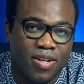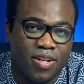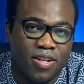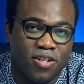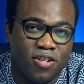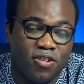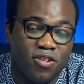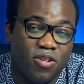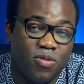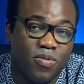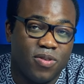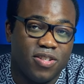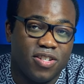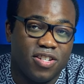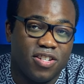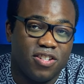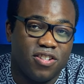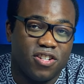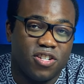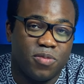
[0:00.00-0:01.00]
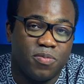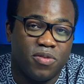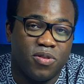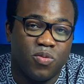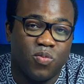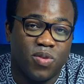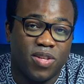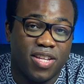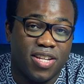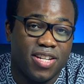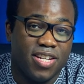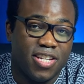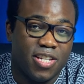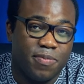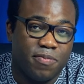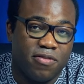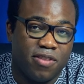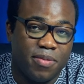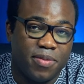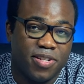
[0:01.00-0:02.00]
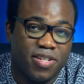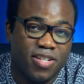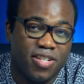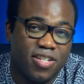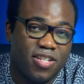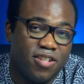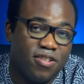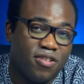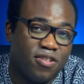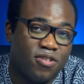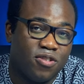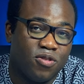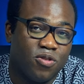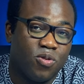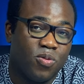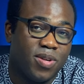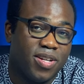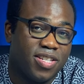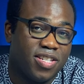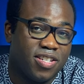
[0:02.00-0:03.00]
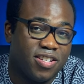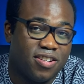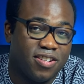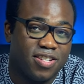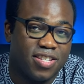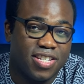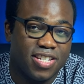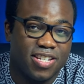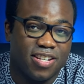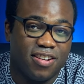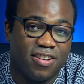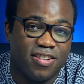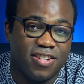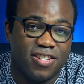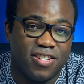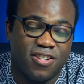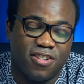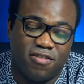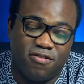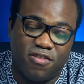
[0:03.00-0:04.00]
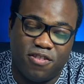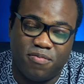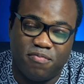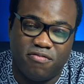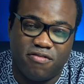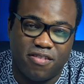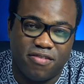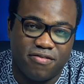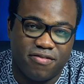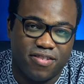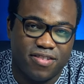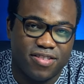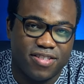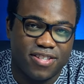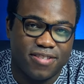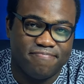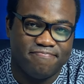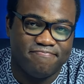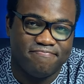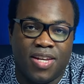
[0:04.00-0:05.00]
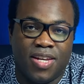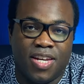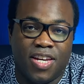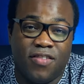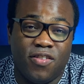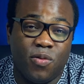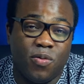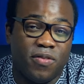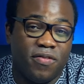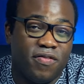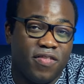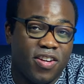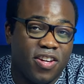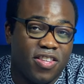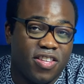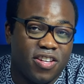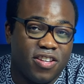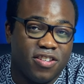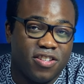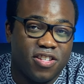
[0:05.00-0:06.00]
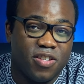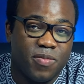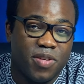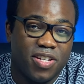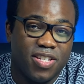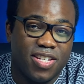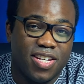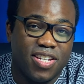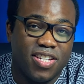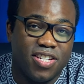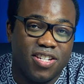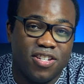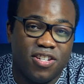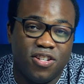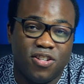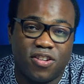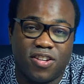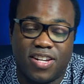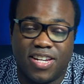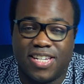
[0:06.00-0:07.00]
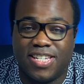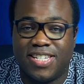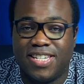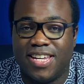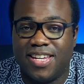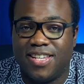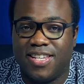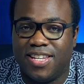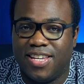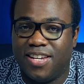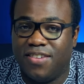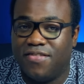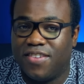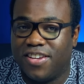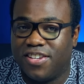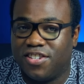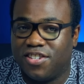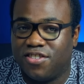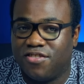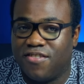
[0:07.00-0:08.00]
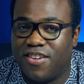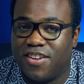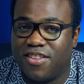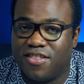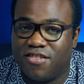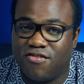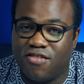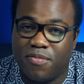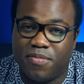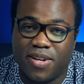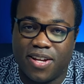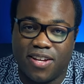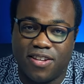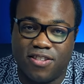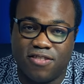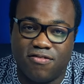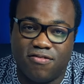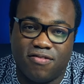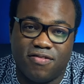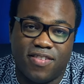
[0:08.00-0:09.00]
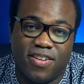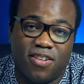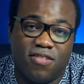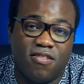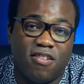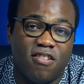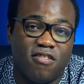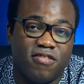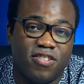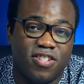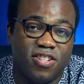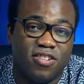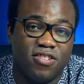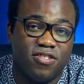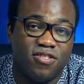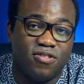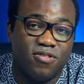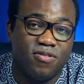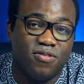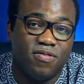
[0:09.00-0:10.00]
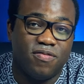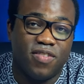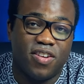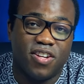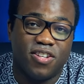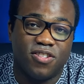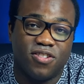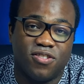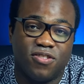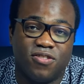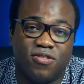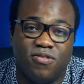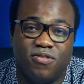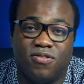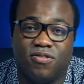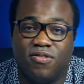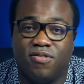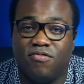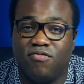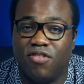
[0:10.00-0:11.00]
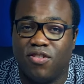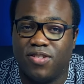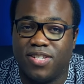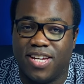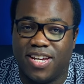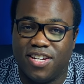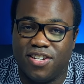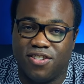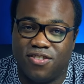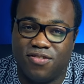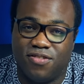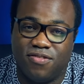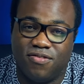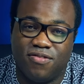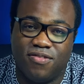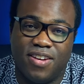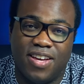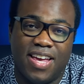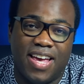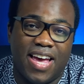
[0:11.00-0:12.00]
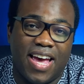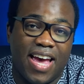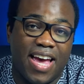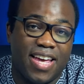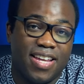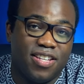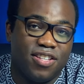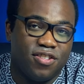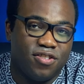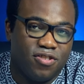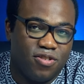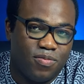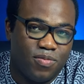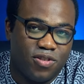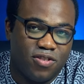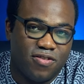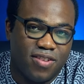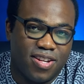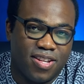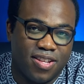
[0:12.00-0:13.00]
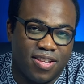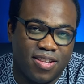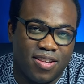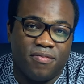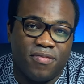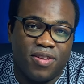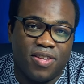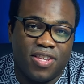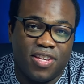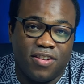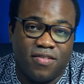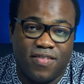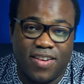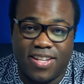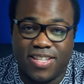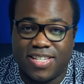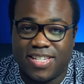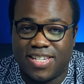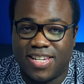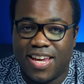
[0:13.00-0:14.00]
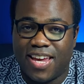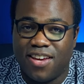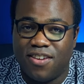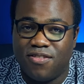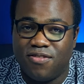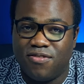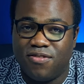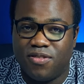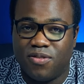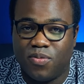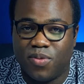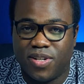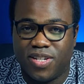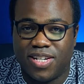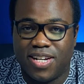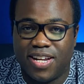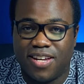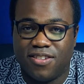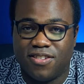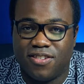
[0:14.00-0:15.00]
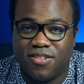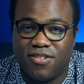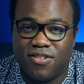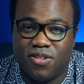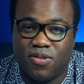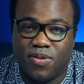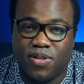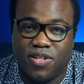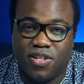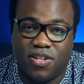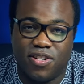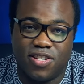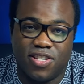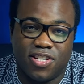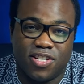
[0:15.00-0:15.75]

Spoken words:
Should you want an adjustment within these parameters, you can always adjust the slider to your own preference. If you want further customization, you can extend the advanced strength dropdown to reveal horizontal, vertical, rotational, and zoom strength. The advanced scale, which allows you to adjust the